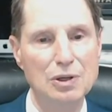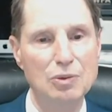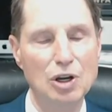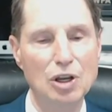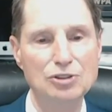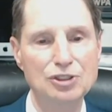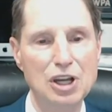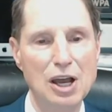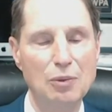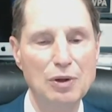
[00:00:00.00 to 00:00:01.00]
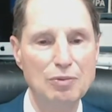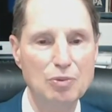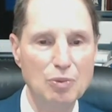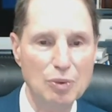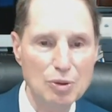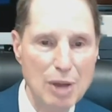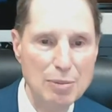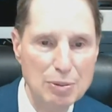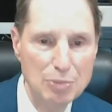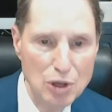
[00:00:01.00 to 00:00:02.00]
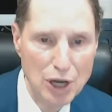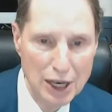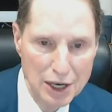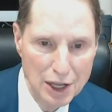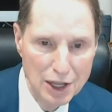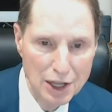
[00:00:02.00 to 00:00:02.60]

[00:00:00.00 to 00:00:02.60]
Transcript: We're losing you. We you may be muted.